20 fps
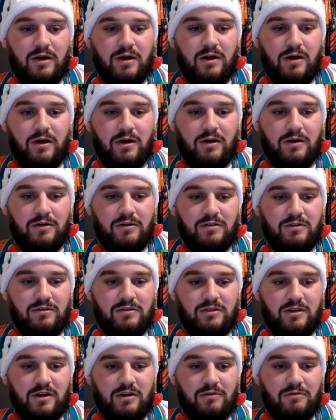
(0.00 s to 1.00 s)

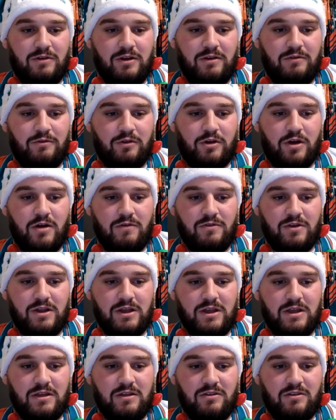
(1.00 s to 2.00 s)
Darren Reed recovered
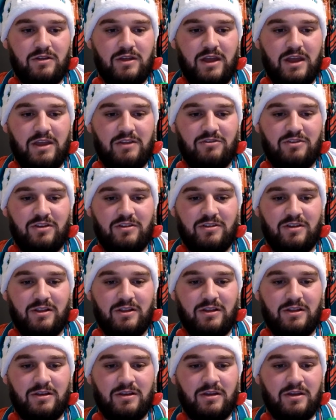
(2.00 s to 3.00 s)
it. A.J.
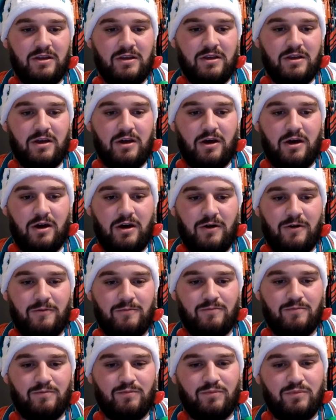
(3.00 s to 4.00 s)
Dillon
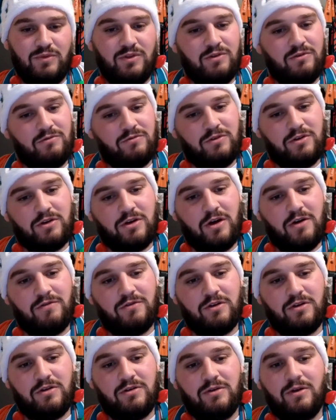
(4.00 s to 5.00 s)

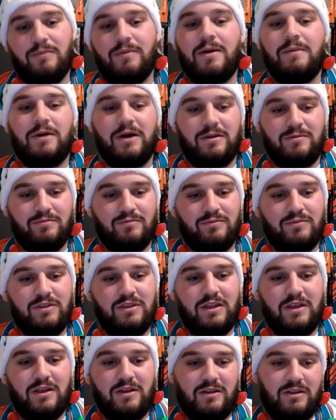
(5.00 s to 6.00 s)
recovered. No, my bad.
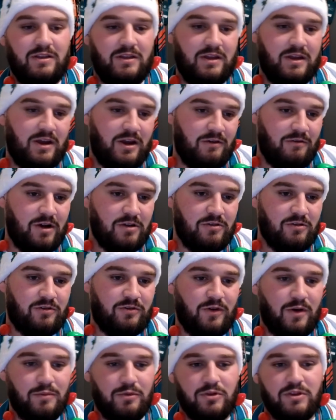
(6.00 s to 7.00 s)
Aaron Rodgers
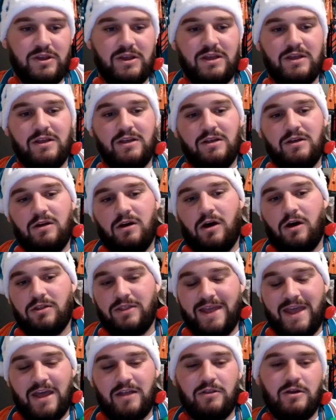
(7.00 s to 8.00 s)
fumbled it on
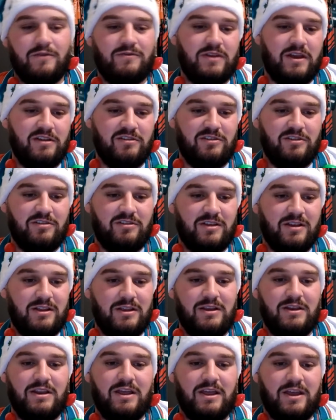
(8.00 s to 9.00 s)
the handoff to A.J.
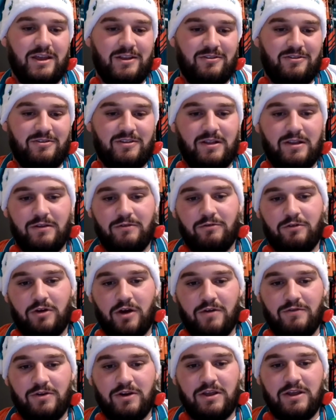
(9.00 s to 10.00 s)
Dillon. A.J. Dillon
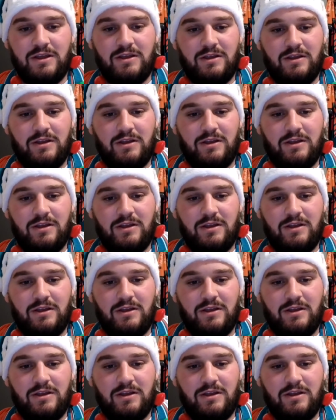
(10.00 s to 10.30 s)
recovered it.